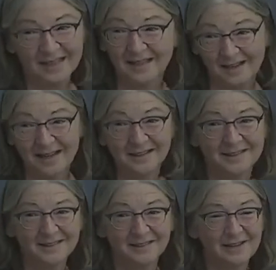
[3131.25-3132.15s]
it, I
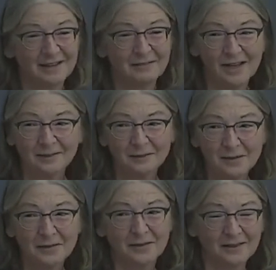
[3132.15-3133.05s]
could still have that
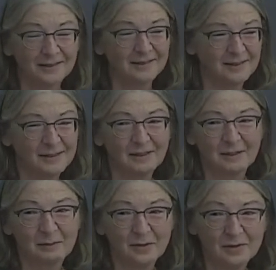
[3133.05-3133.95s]
with,
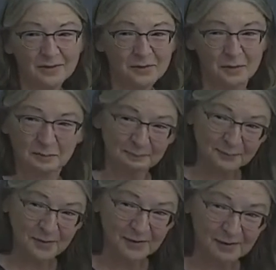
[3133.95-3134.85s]
with Zoom.
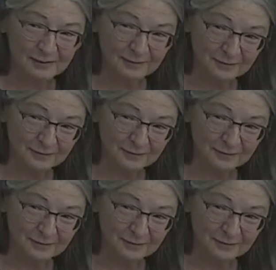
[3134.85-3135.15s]
So